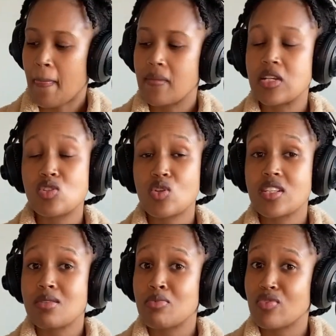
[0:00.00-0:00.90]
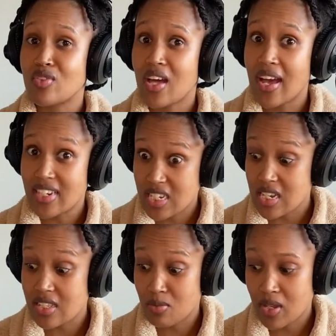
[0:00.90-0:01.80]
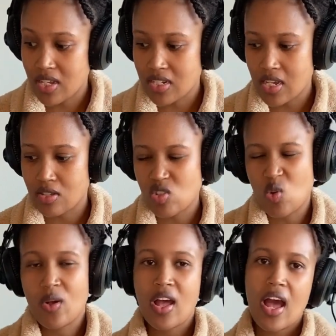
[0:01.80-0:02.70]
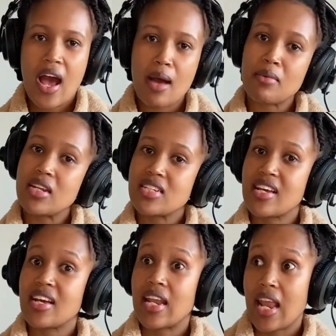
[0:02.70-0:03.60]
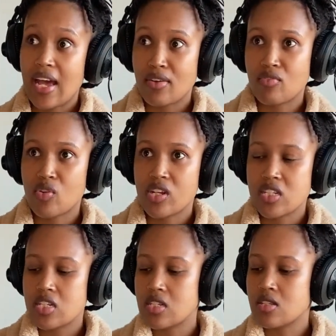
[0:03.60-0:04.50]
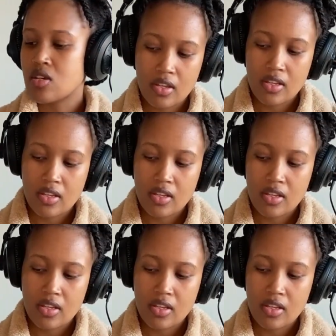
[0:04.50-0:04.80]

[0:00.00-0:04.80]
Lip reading: Let's look at some of the ideas that we can take. So I'm going to take a line, for instance.